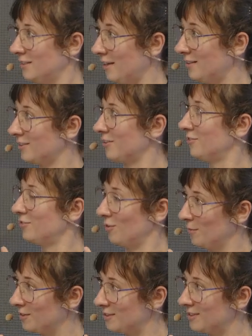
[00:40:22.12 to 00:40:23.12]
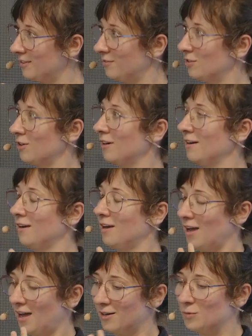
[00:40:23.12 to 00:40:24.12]
data from the CIFRO
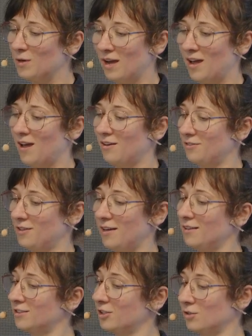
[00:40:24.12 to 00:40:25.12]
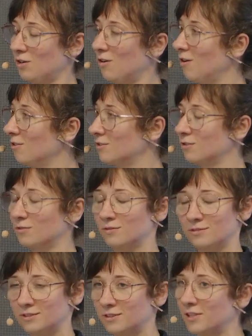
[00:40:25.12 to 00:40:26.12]
and we have had a call to
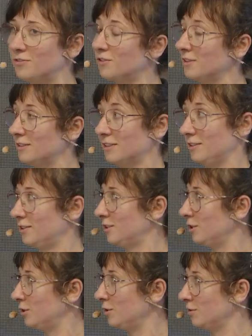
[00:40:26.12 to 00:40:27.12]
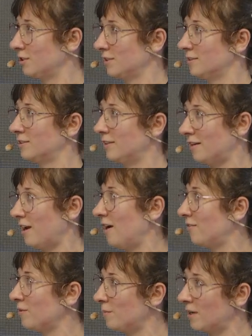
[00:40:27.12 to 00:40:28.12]
different institutions, and
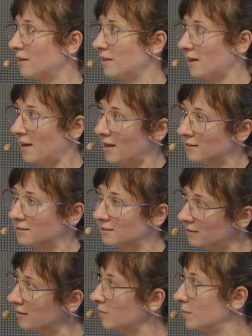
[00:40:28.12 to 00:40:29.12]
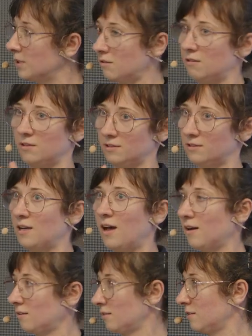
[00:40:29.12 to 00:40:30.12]
everybody has a little bit on his
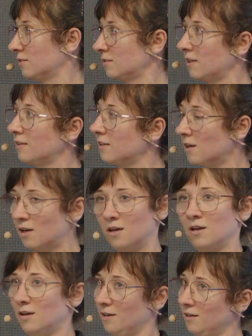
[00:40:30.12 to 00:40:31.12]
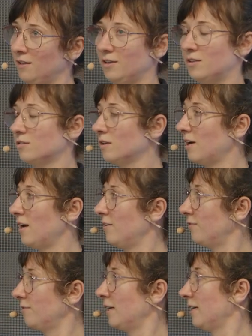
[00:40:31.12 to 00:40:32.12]
hard disk, and you
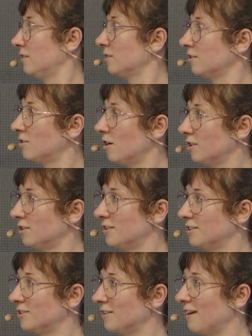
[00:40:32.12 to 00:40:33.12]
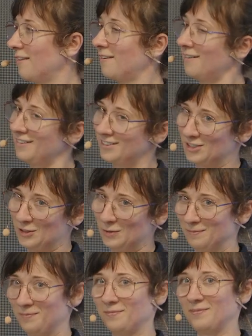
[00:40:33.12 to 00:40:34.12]
have had to search this together.
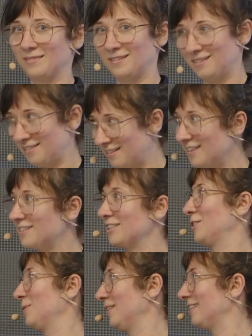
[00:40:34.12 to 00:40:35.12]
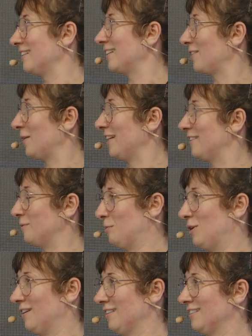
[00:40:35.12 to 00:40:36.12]
So this is really quite
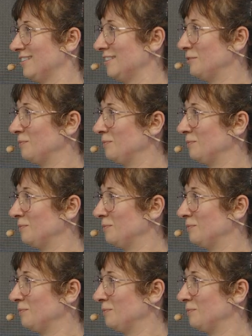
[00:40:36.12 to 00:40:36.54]
important.